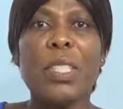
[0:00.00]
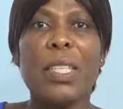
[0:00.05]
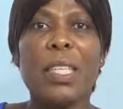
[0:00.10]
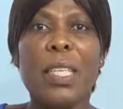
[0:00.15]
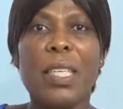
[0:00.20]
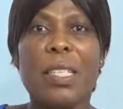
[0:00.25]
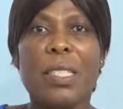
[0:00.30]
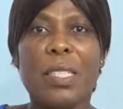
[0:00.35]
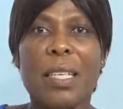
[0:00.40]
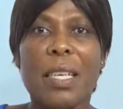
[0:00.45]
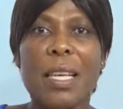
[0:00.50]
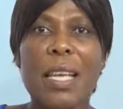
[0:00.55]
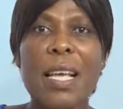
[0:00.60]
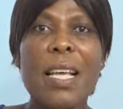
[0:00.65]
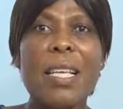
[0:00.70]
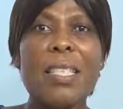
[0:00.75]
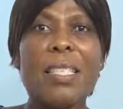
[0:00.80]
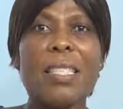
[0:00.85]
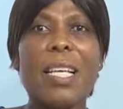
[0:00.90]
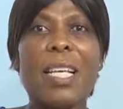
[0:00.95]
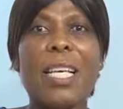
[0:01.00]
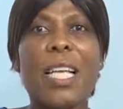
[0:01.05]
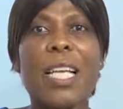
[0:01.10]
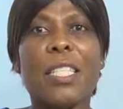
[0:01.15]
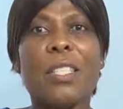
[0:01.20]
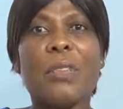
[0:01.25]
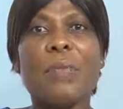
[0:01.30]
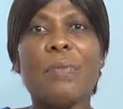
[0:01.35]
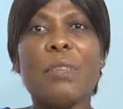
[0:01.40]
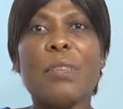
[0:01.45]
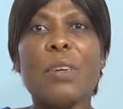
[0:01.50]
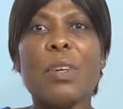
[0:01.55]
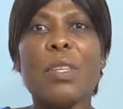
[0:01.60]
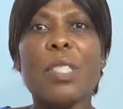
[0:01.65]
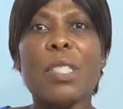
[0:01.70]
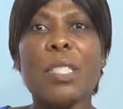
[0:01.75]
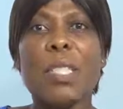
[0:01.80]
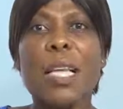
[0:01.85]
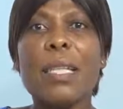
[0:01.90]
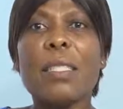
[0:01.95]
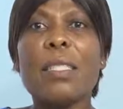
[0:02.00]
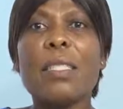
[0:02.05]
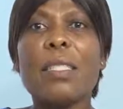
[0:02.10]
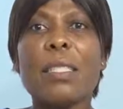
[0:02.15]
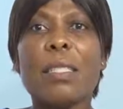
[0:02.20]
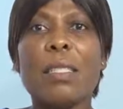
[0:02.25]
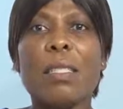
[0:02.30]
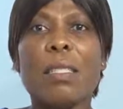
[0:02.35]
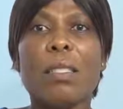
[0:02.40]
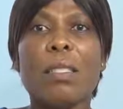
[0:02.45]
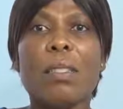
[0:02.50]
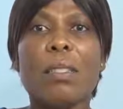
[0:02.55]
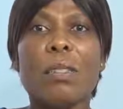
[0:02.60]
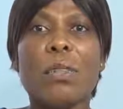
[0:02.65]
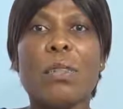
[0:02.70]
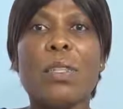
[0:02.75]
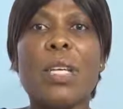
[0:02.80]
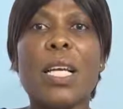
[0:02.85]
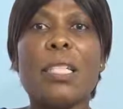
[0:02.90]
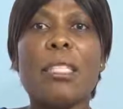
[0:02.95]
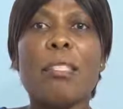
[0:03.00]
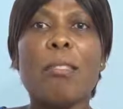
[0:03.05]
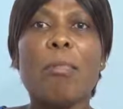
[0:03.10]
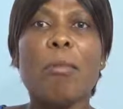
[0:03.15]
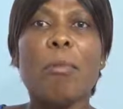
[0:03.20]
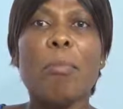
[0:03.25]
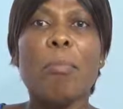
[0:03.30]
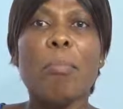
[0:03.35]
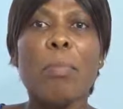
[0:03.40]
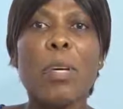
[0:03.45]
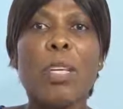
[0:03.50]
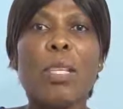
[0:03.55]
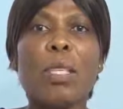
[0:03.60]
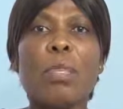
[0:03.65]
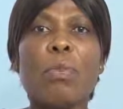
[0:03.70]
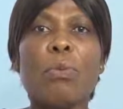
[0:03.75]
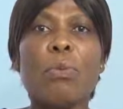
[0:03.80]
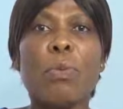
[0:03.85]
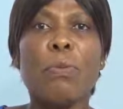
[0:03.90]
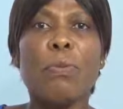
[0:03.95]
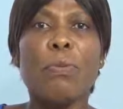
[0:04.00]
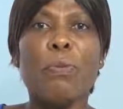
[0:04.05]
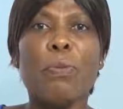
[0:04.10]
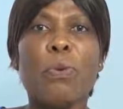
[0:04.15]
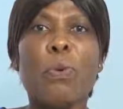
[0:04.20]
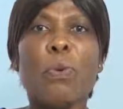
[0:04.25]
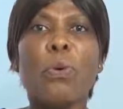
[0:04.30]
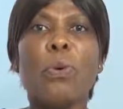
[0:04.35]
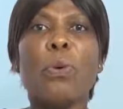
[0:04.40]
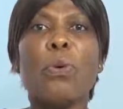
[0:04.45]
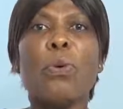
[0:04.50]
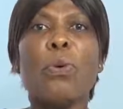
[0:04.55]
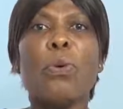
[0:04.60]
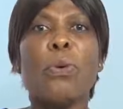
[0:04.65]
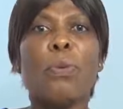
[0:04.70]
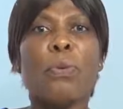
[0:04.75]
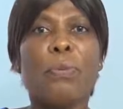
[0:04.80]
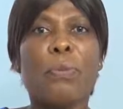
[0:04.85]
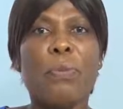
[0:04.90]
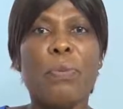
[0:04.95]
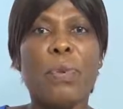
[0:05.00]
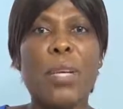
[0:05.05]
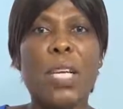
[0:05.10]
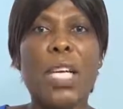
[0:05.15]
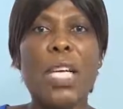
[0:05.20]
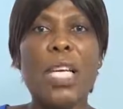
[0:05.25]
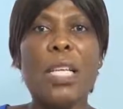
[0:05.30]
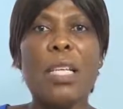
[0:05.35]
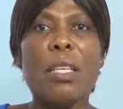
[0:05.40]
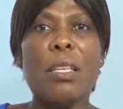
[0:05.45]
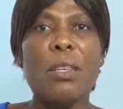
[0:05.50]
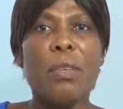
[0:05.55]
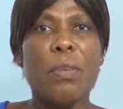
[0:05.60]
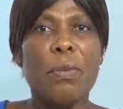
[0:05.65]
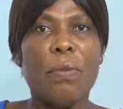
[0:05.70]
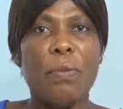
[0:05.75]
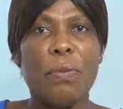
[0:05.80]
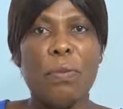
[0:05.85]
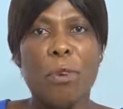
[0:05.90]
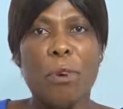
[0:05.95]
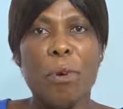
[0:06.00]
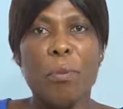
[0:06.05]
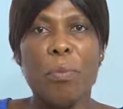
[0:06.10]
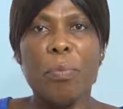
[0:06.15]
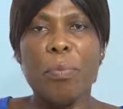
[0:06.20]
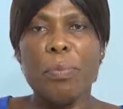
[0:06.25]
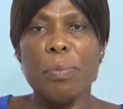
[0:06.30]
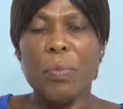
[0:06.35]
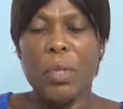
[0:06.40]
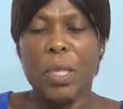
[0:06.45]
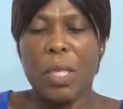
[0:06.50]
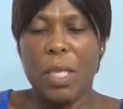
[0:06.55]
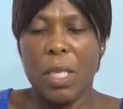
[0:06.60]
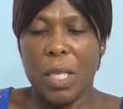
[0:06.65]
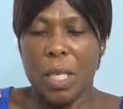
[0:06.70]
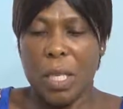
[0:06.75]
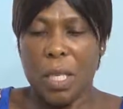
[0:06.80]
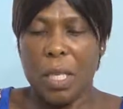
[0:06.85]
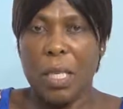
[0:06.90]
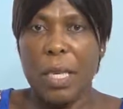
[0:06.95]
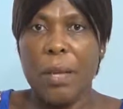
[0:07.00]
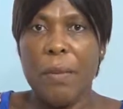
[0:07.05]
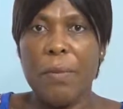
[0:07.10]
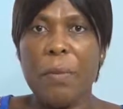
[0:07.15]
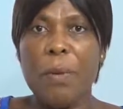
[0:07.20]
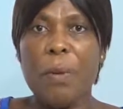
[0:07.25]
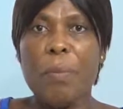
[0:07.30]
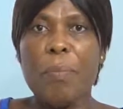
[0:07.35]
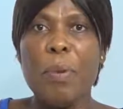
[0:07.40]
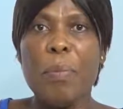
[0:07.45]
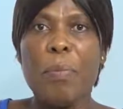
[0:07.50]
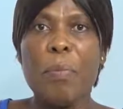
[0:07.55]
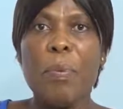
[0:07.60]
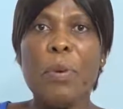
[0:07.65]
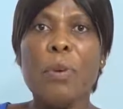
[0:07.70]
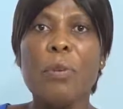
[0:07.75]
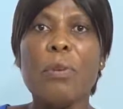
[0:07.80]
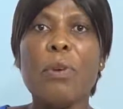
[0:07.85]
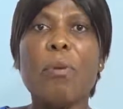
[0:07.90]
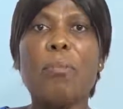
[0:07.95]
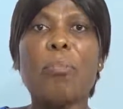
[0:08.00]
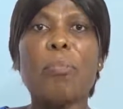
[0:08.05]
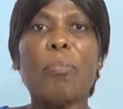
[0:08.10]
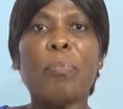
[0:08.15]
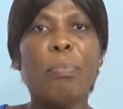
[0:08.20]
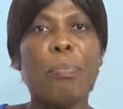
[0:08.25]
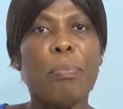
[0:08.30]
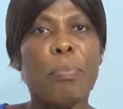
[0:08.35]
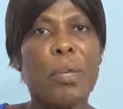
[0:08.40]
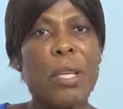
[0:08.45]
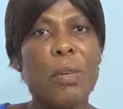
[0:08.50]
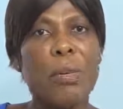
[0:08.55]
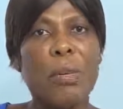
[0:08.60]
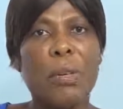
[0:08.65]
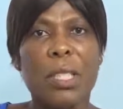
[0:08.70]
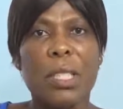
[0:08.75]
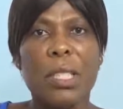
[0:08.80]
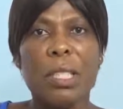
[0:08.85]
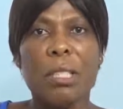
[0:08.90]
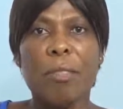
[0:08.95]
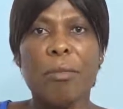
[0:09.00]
It clears the lactiferous ducts so that milk will flow freely from the puerperium period.